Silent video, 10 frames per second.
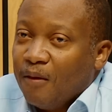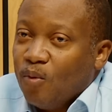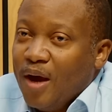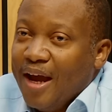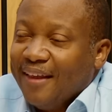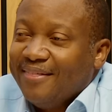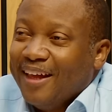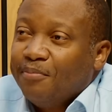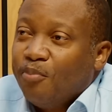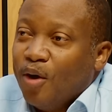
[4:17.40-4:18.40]
we're at
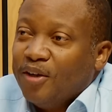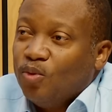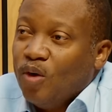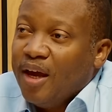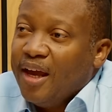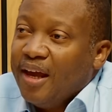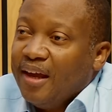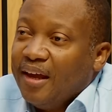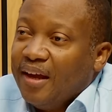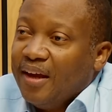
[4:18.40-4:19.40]
that point where
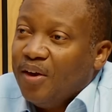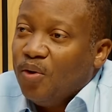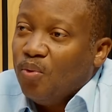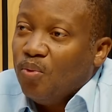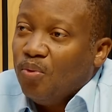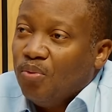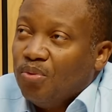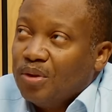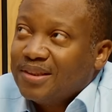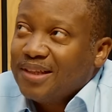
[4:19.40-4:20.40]

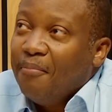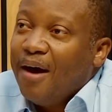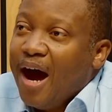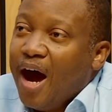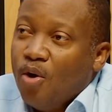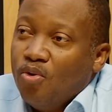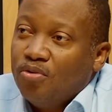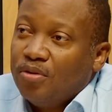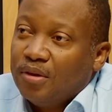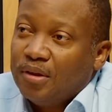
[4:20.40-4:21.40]
somehow,
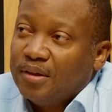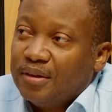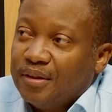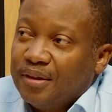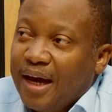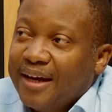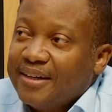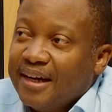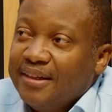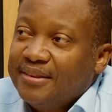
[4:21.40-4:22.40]

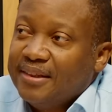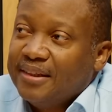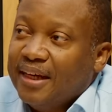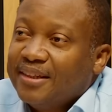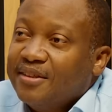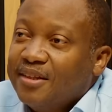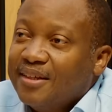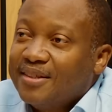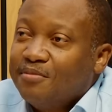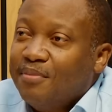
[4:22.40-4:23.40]
unrealistic
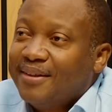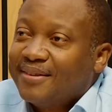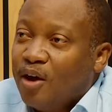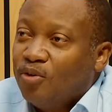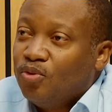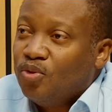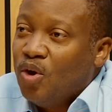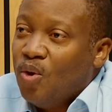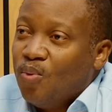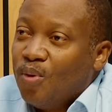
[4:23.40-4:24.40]
as it may sound,
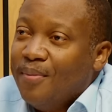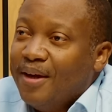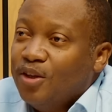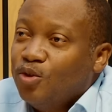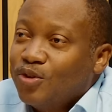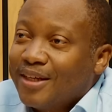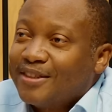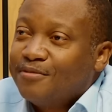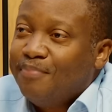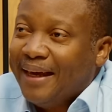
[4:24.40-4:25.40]
we may need to
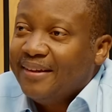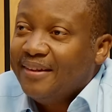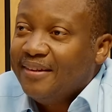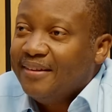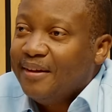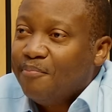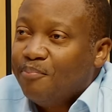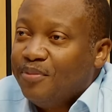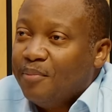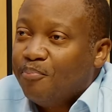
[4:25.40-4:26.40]
suspend
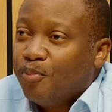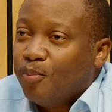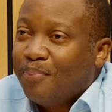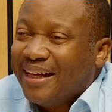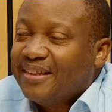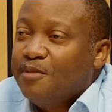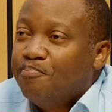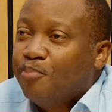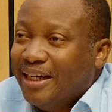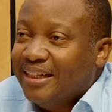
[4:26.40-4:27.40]
the party
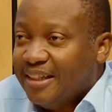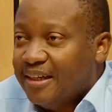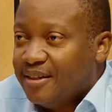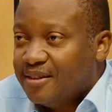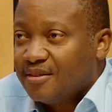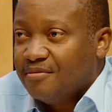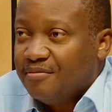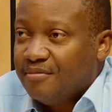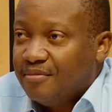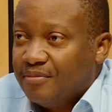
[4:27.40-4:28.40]
politics
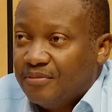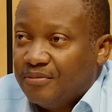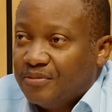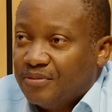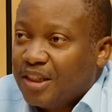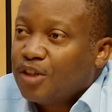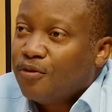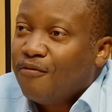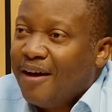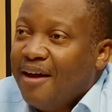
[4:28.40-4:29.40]
just
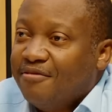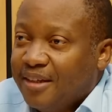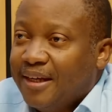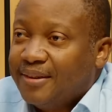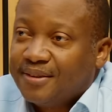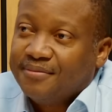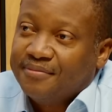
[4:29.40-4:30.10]
for 5 years.